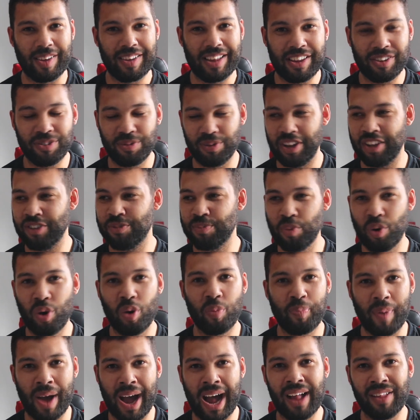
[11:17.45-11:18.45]
There's there's more
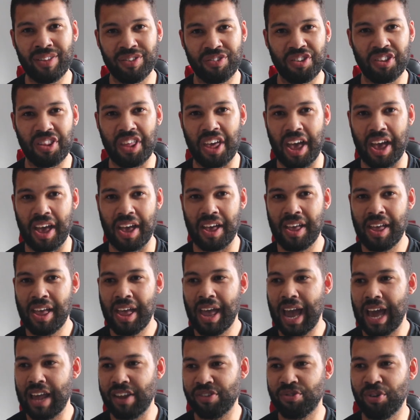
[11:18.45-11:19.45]
banter there,
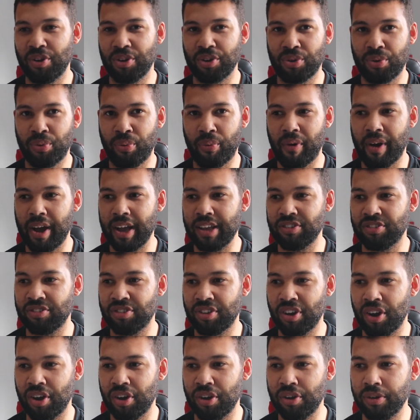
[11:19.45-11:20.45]
and it's not quite
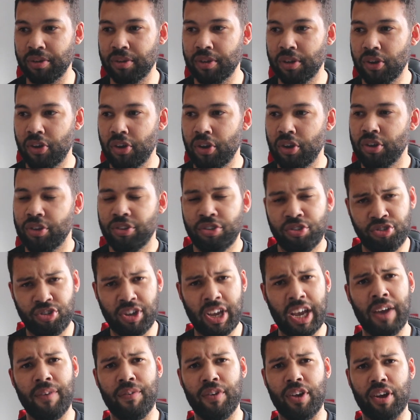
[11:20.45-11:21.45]
so
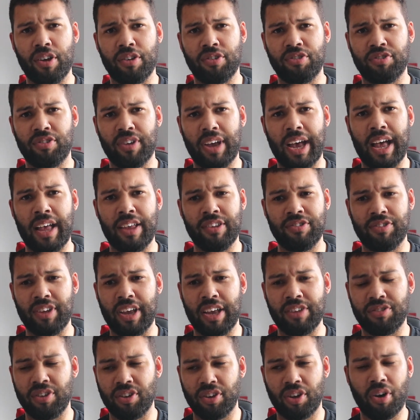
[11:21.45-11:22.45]
serious as
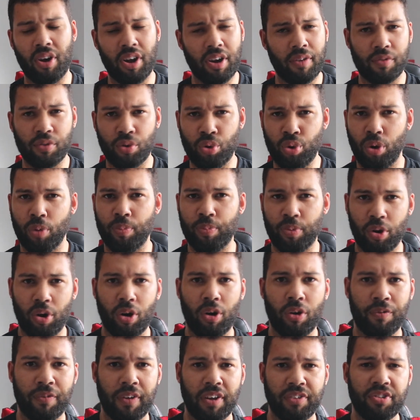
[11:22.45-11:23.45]
as a kind of corporate
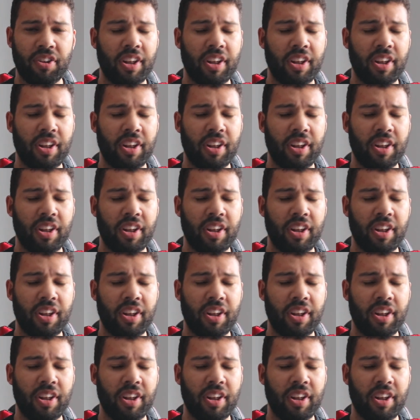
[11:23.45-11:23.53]
office.